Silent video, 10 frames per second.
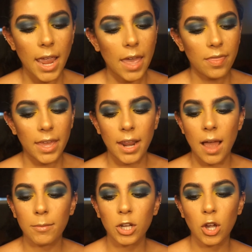And then
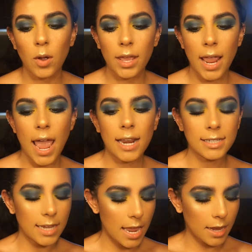I'm going to go ahead and
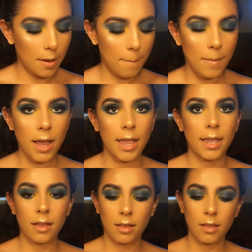take
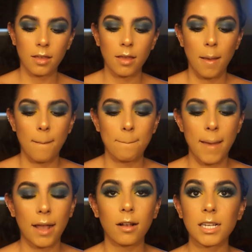my
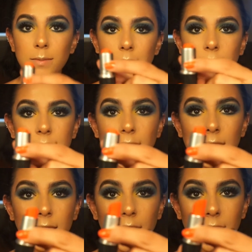MAC Cosmetics
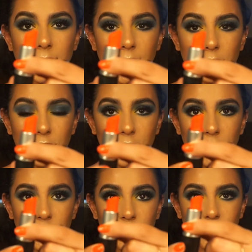Lady
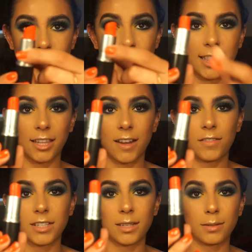Danger. I love
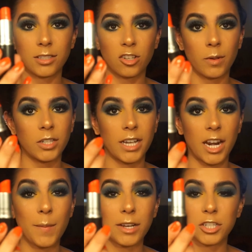this lipstick so much. It
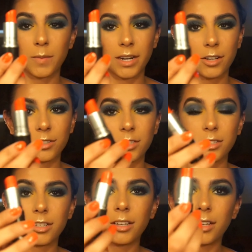kind of matches my
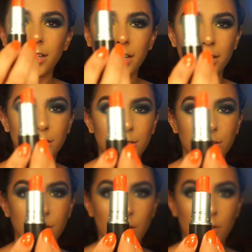nails. It's
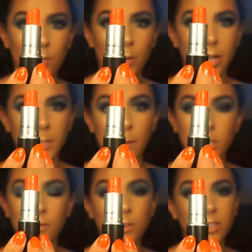so pretty,
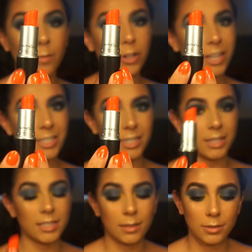especially for summer. You guys need
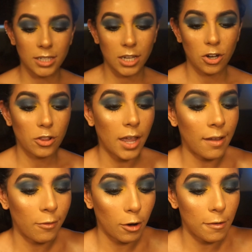this lipstick in your
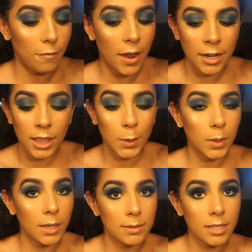life. Or if you find a
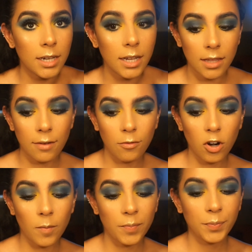liquid lipstick in that
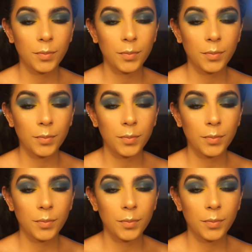form,